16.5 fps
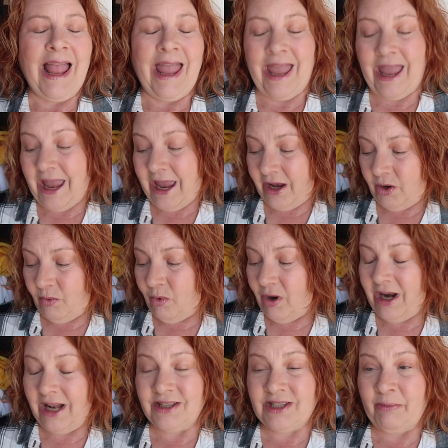And
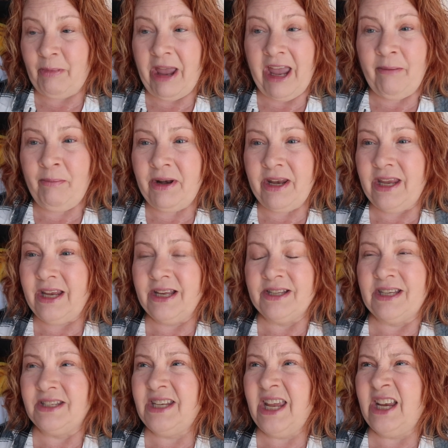what ends up happening
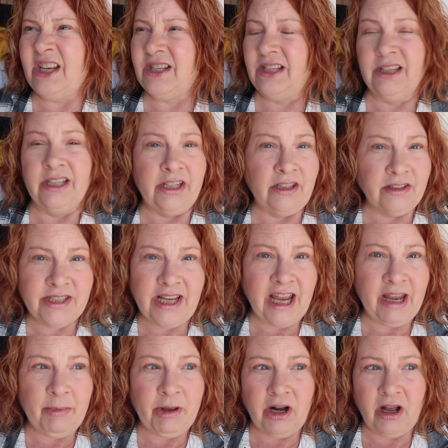is it takes little
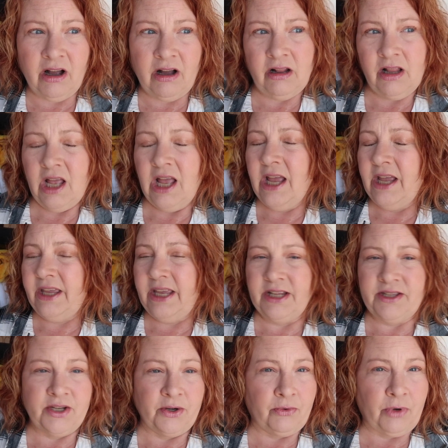time at all,
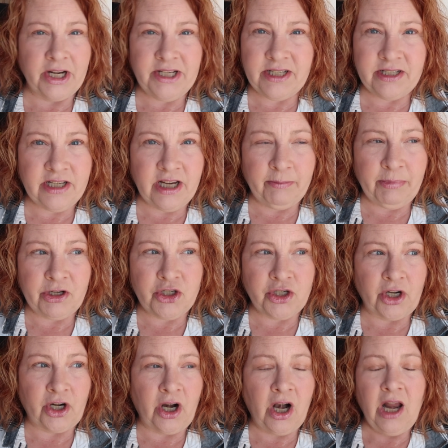gets it right to
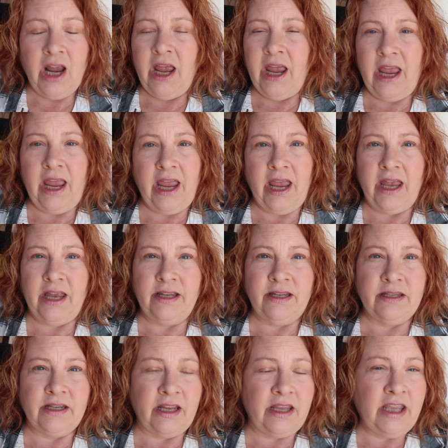temperature,
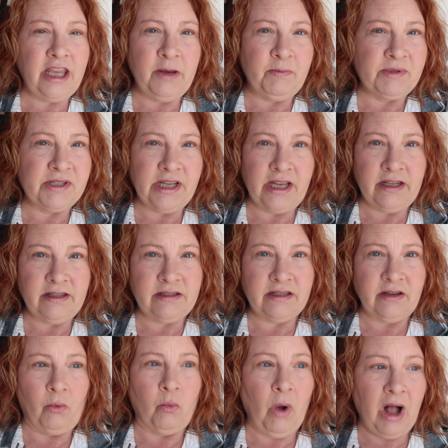and keeps
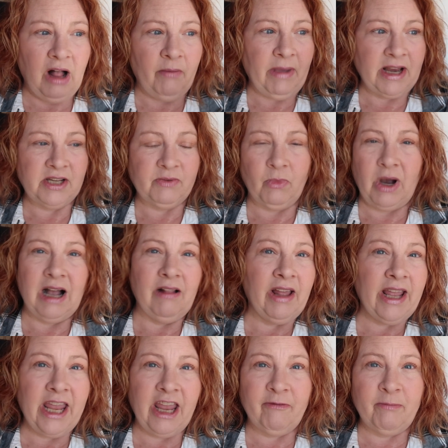it, while
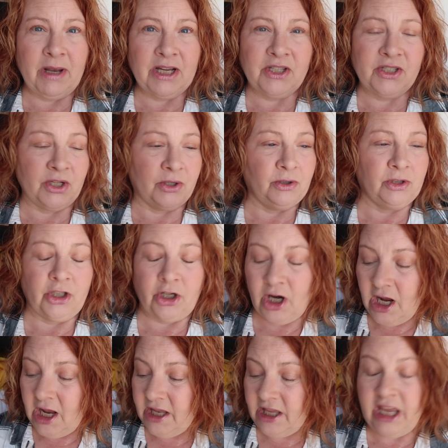I have my solar,
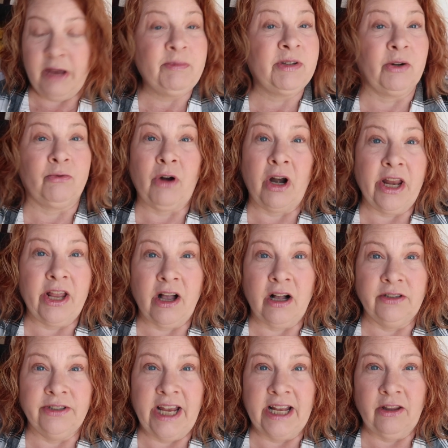keeps it running
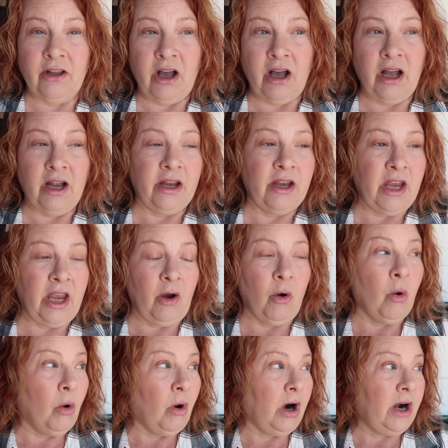all day long.
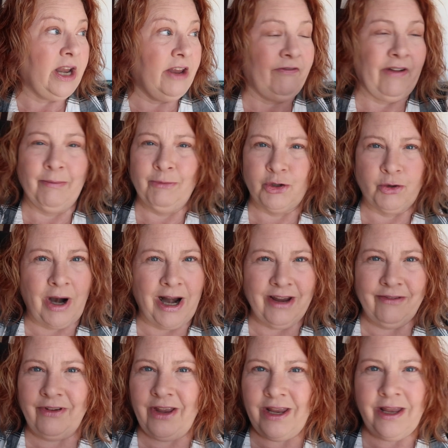Or if I'm
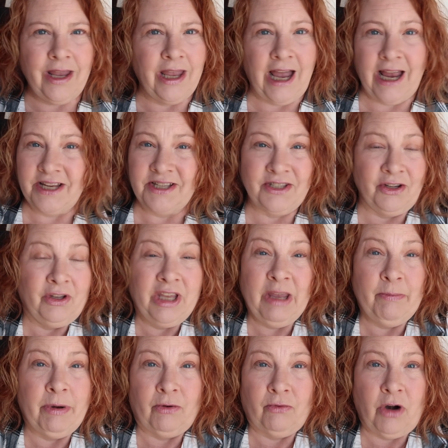driving, I still
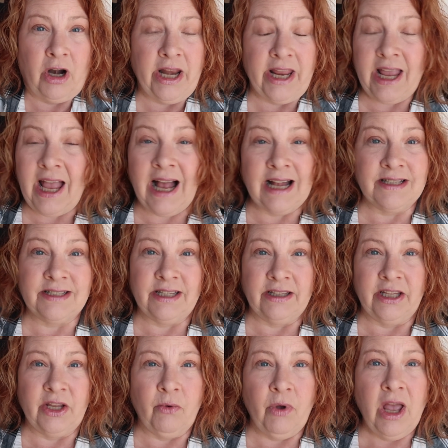keep it running
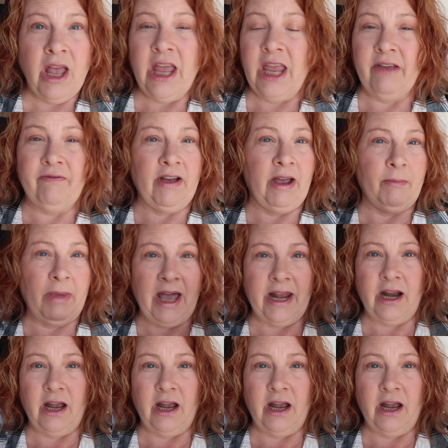constantly. If I'm on